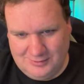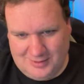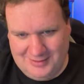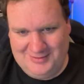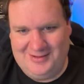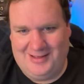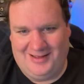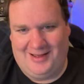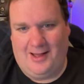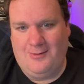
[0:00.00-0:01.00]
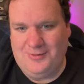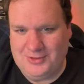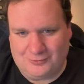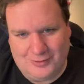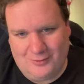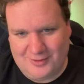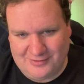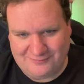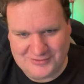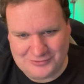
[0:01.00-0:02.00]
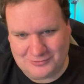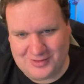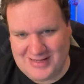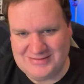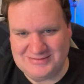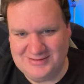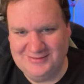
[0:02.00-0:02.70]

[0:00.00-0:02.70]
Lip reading: I want to grow artificial grass.